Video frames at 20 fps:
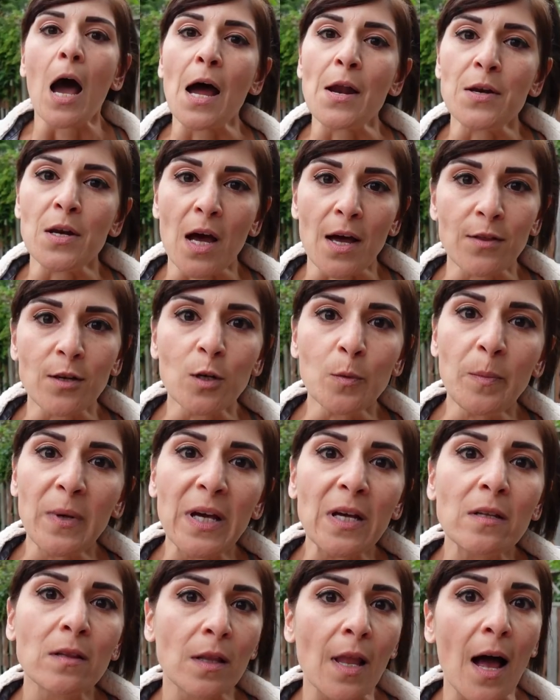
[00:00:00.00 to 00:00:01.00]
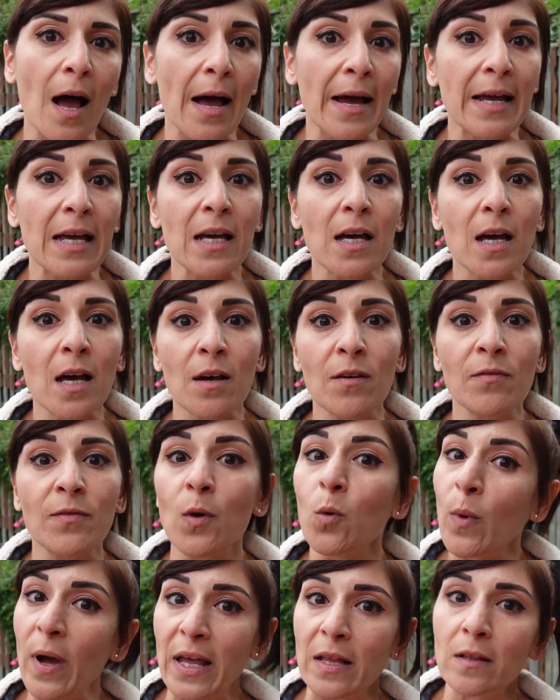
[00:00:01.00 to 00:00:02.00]
Another big lie of
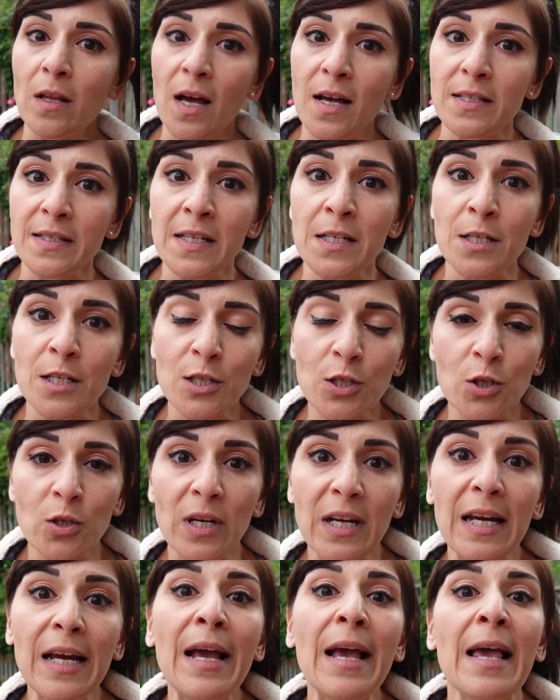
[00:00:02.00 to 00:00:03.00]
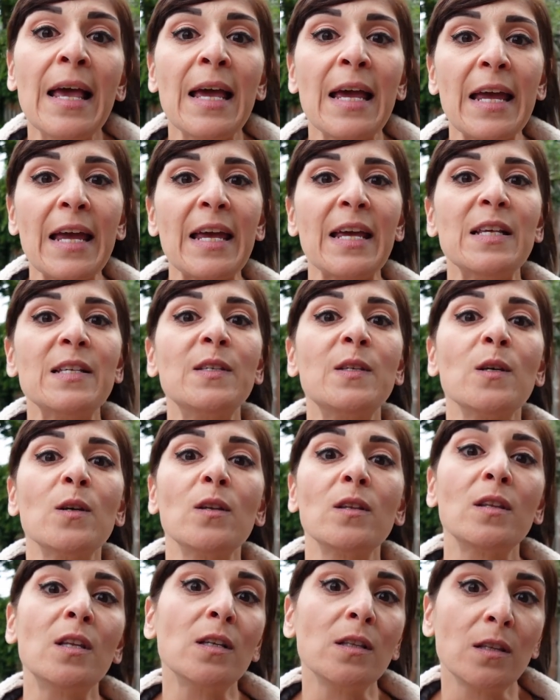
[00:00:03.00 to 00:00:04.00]
the weight loss industry is
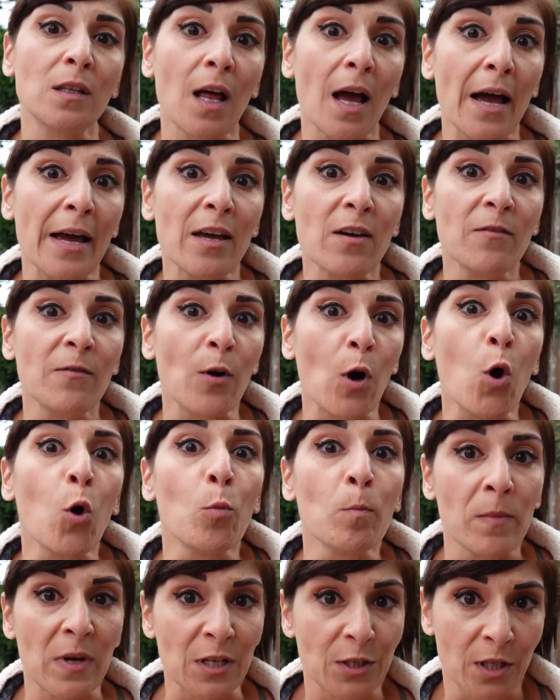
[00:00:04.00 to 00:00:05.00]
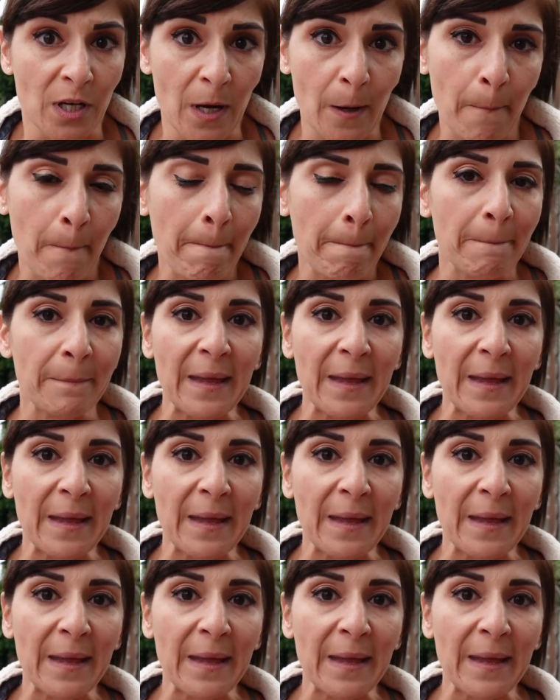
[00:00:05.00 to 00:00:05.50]
the lie of omission.